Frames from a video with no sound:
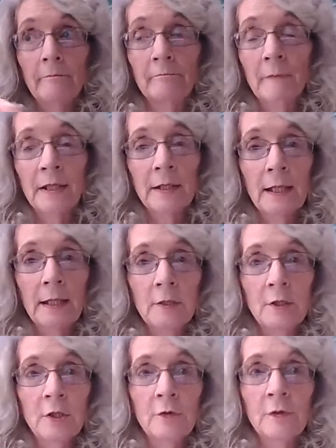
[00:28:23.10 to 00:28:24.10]
Monday,
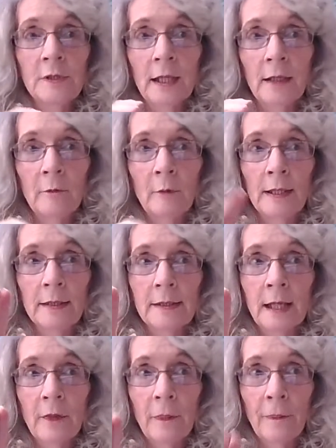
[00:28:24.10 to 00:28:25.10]
Tuesday,
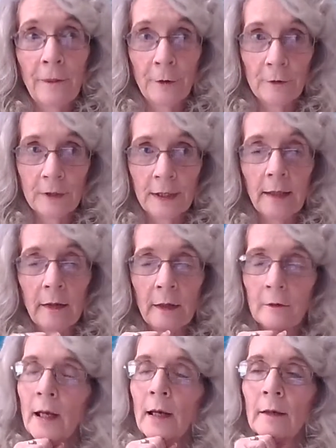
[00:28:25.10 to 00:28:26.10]
Wednesday, Thursday.
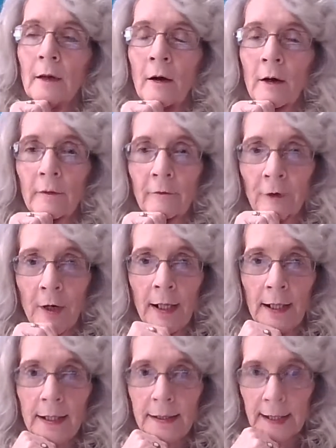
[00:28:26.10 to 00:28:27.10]
They're not on
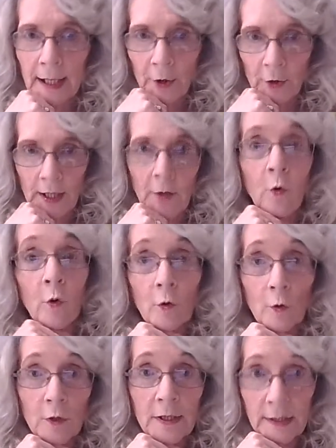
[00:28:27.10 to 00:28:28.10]
Friday, Saturday,
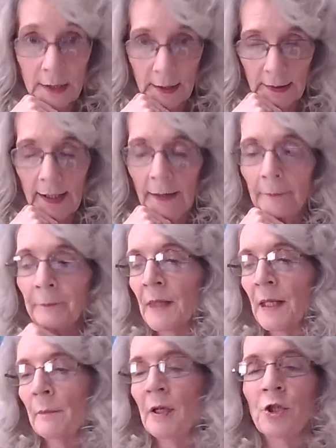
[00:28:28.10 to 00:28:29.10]
or Sunday,
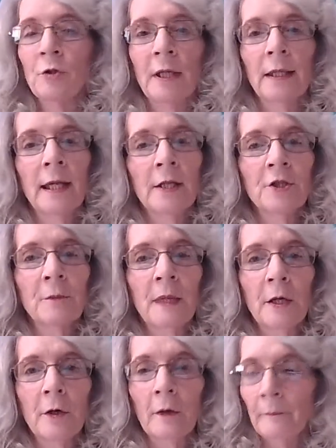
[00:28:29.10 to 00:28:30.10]
but you can catch them
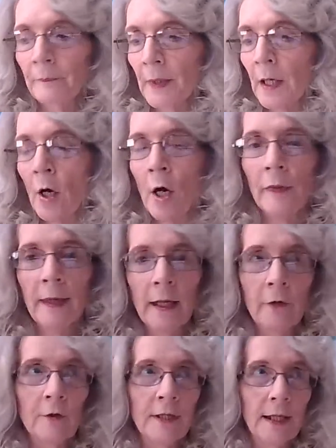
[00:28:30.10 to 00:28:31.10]
there on the
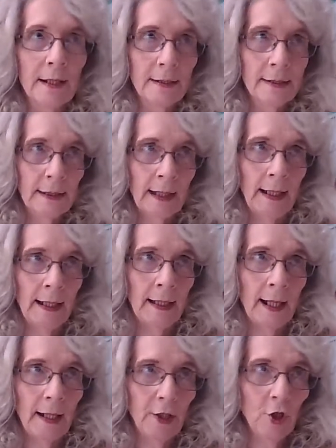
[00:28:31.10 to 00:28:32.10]
other days. And
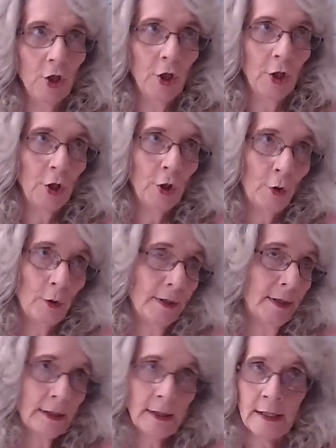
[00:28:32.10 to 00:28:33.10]
I know
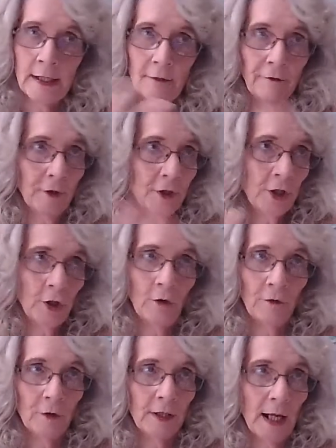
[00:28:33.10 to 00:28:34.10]
it's different,
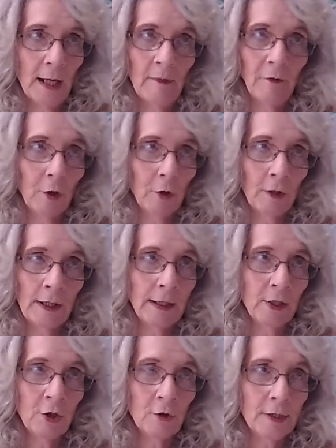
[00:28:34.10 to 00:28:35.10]
for time. If you're
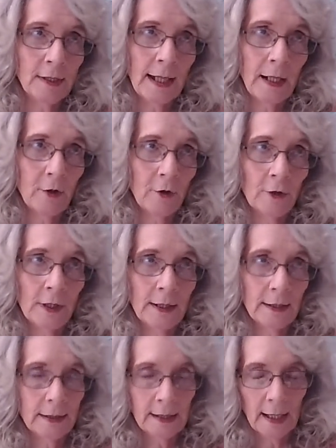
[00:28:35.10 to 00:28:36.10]
Eastern Standard,
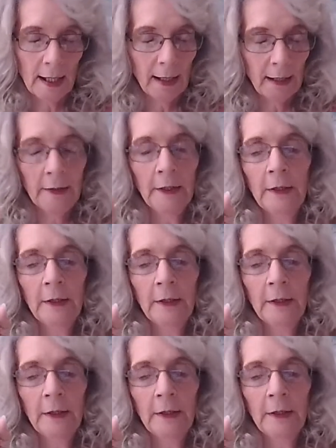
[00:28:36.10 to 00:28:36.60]
it's like